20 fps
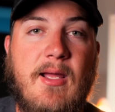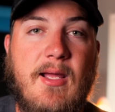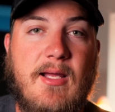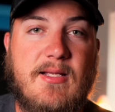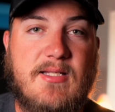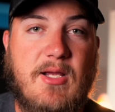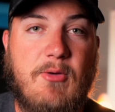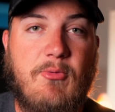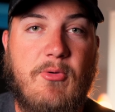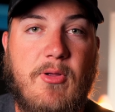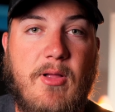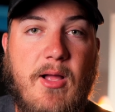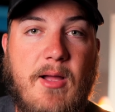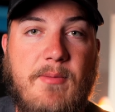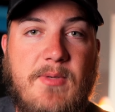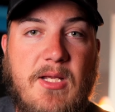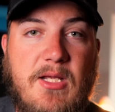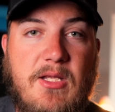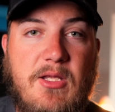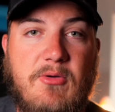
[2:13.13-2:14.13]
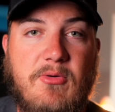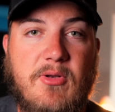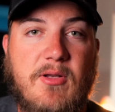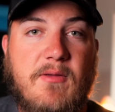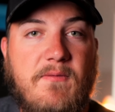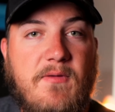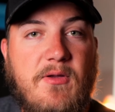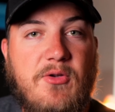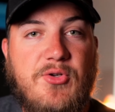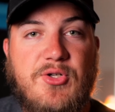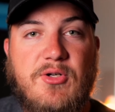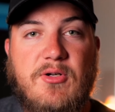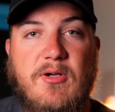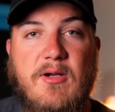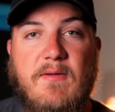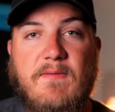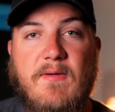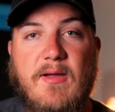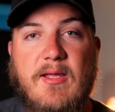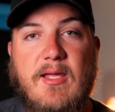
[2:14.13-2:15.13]
as I will update you in the future
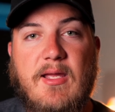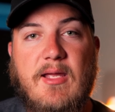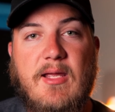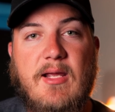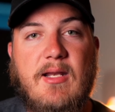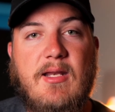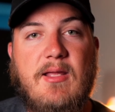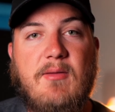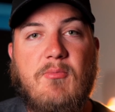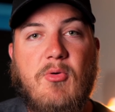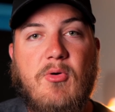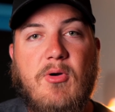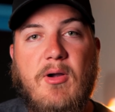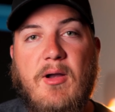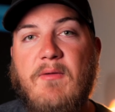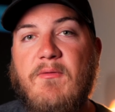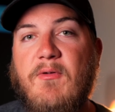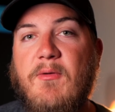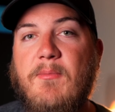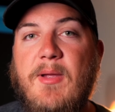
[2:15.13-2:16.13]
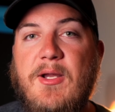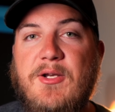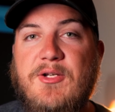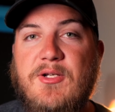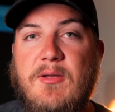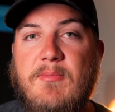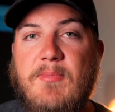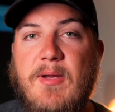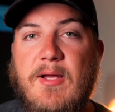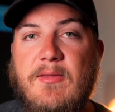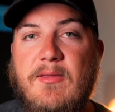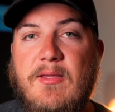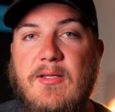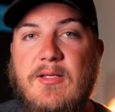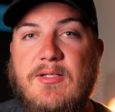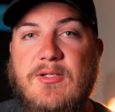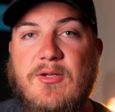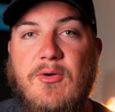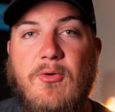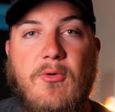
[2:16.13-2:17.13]
if I get any more information about
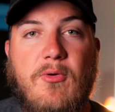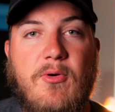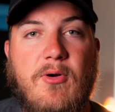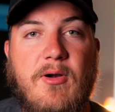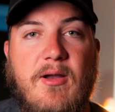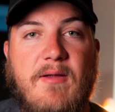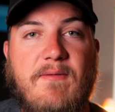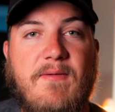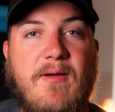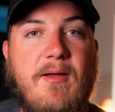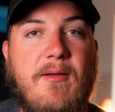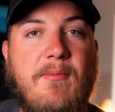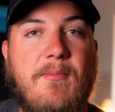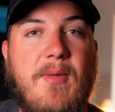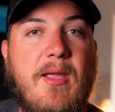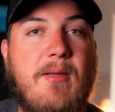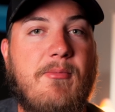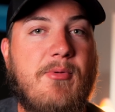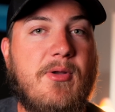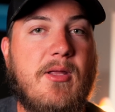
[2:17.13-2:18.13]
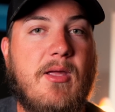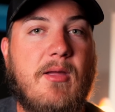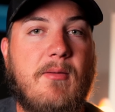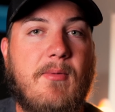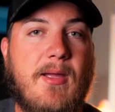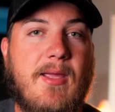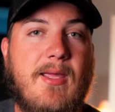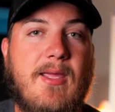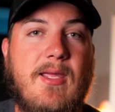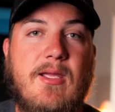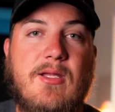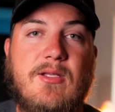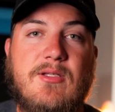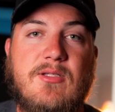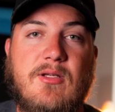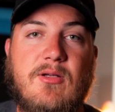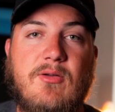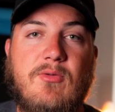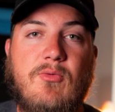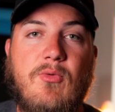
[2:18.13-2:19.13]
this, or if I'm able to get my
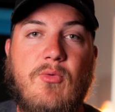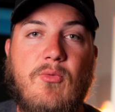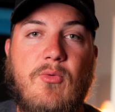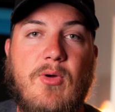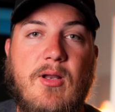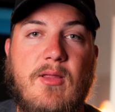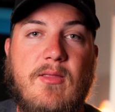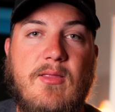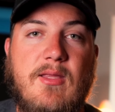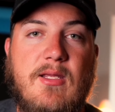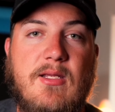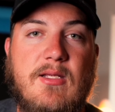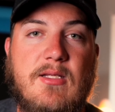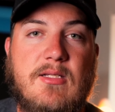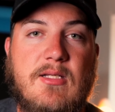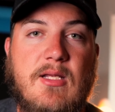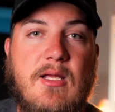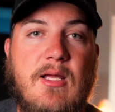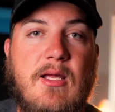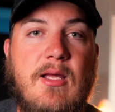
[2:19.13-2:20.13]
hands on one of these